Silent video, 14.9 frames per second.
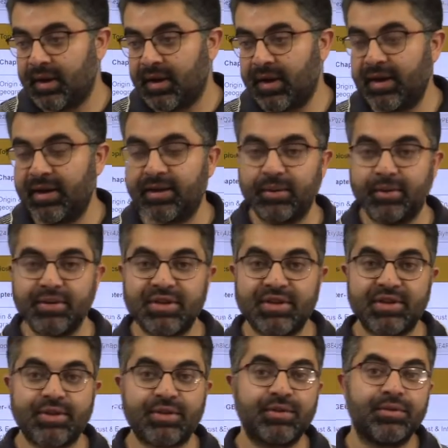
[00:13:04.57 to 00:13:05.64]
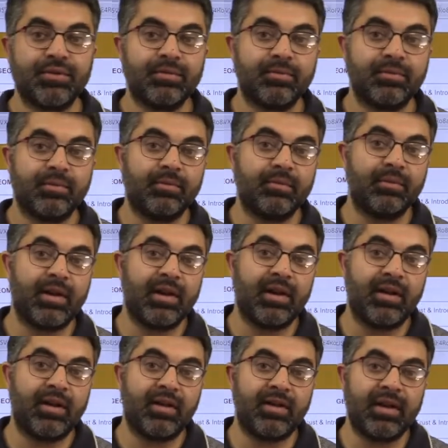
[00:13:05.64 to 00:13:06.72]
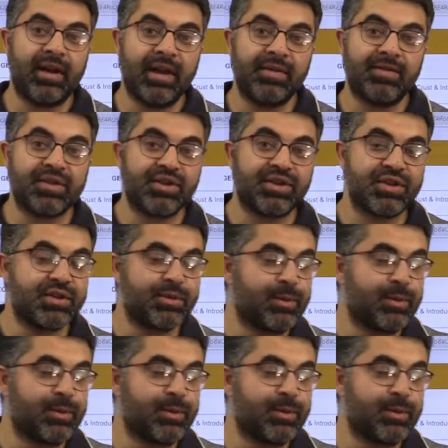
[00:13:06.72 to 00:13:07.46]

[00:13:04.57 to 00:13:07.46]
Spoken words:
clear those in the live sessions.